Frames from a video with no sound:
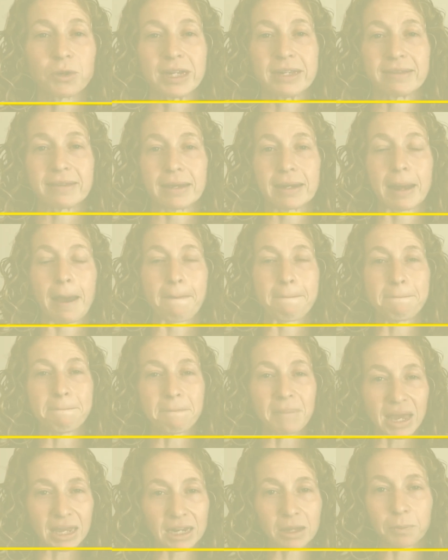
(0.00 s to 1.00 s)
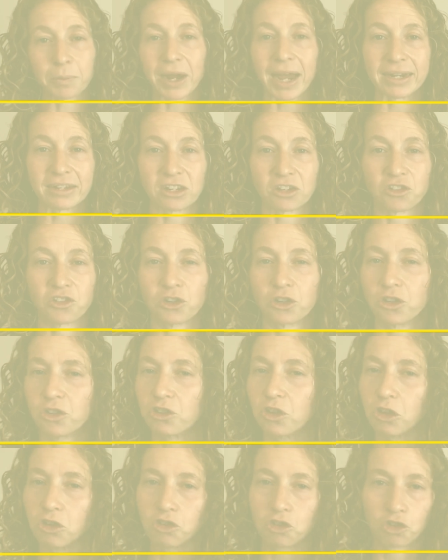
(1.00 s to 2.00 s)
reason many
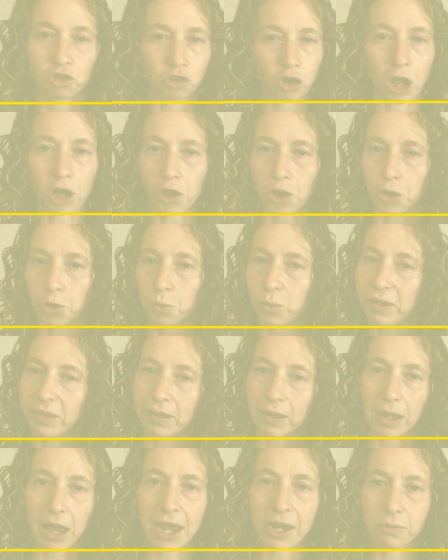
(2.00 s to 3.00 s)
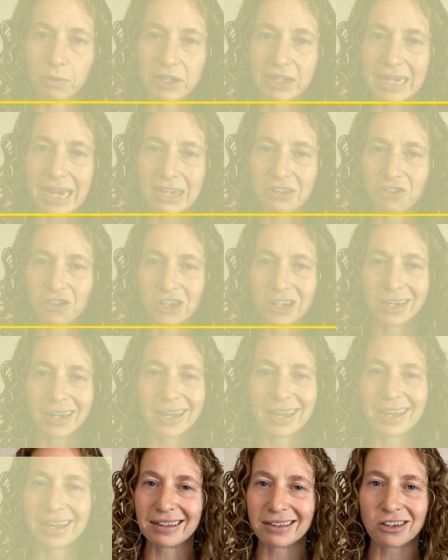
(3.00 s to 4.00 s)
practitioners struggle with client retention
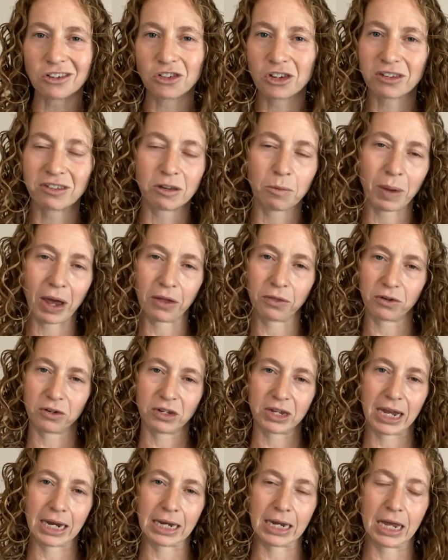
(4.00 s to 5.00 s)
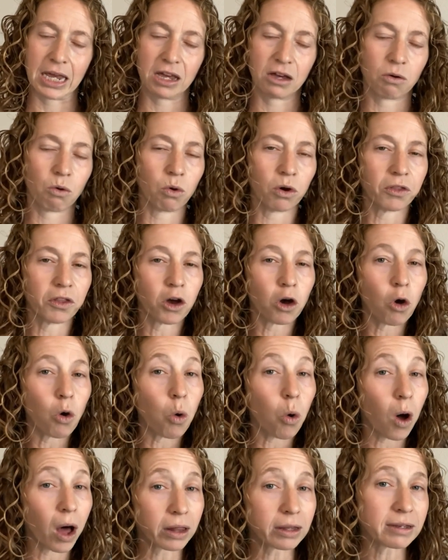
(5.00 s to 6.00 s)
isn't just about their technique or the
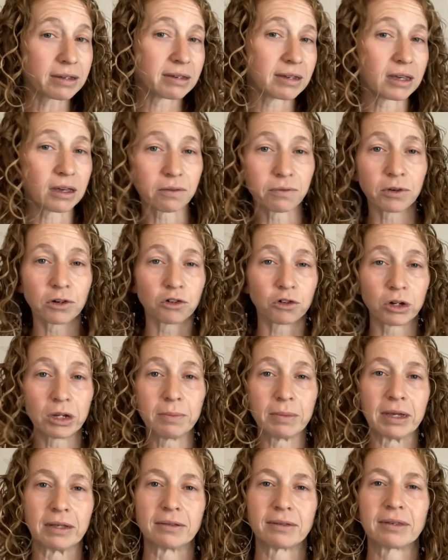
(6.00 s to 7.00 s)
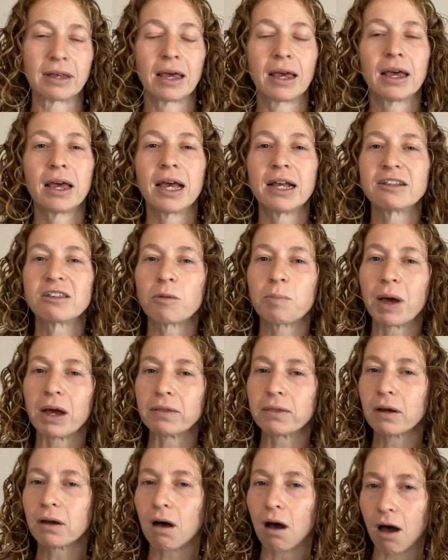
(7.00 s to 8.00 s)
quality of their treatments. It's
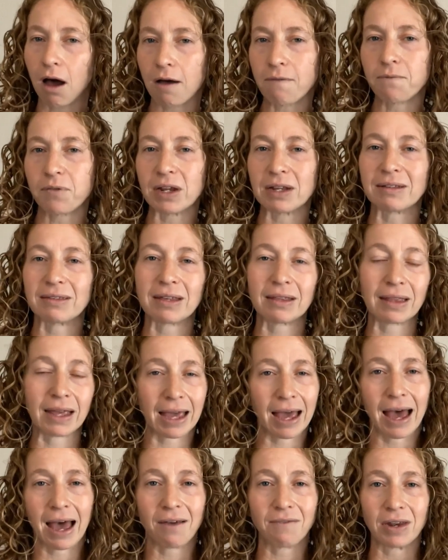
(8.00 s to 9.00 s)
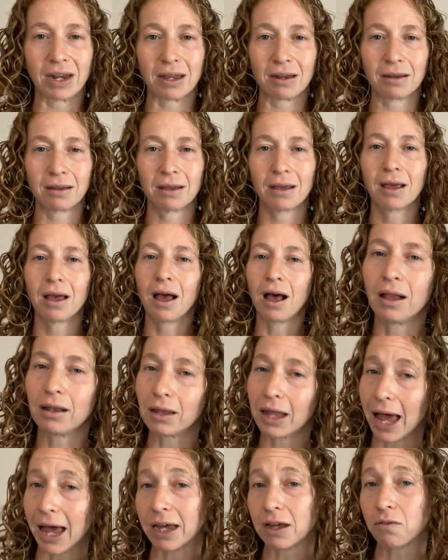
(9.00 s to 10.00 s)
about the confidence that they have in it. A
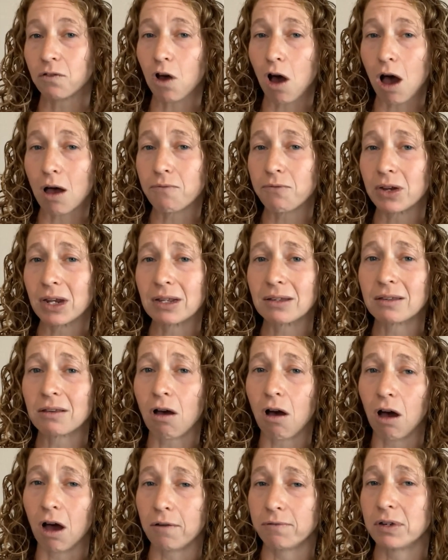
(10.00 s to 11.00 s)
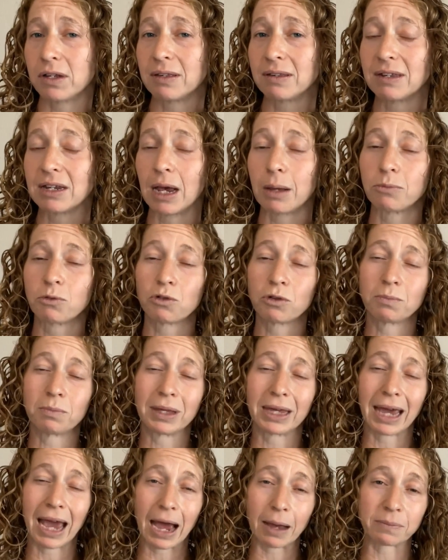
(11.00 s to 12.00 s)
lack of confidence often stems from
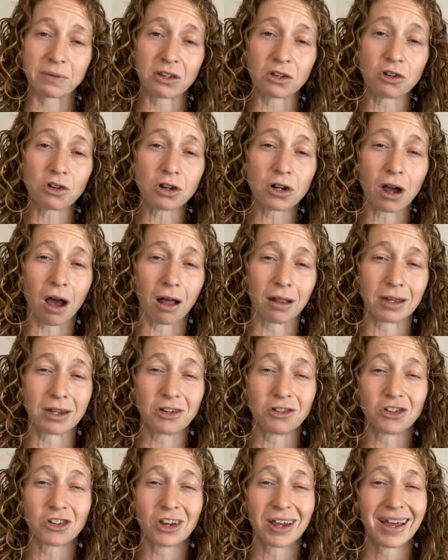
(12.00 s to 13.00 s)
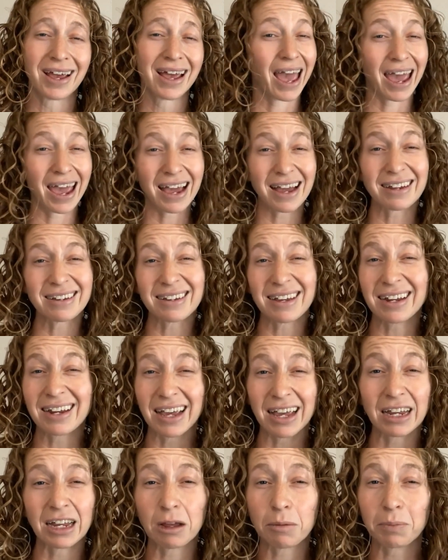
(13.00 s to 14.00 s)
gaps in your knowledge and an
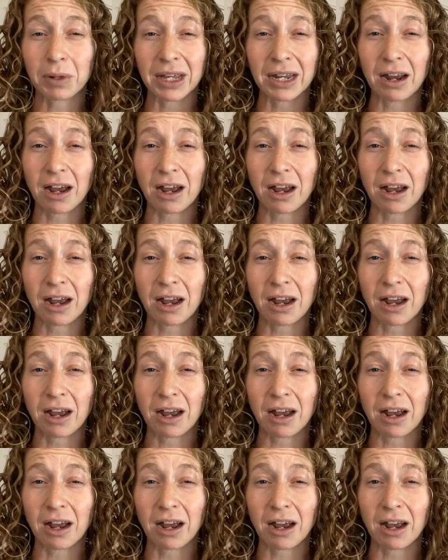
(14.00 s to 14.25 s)
incomplete